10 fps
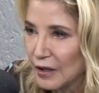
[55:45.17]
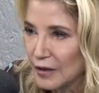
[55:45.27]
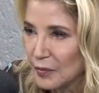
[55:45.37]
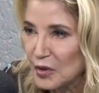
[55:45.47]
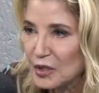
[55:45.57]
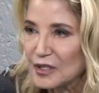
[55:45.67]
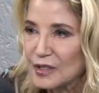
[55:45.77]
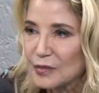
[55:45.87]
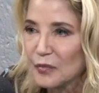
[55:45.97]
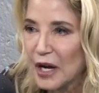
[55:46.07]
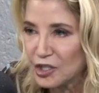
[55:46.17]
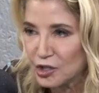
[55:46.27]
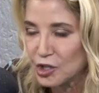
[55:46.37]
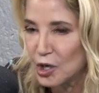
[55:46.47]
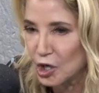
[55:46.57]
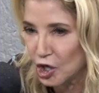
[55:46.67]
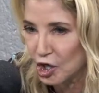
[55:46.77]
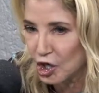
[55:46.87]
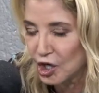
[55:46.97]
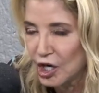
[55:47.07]
The book is much
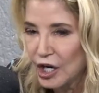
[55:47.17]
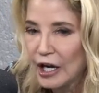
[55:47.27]
darker,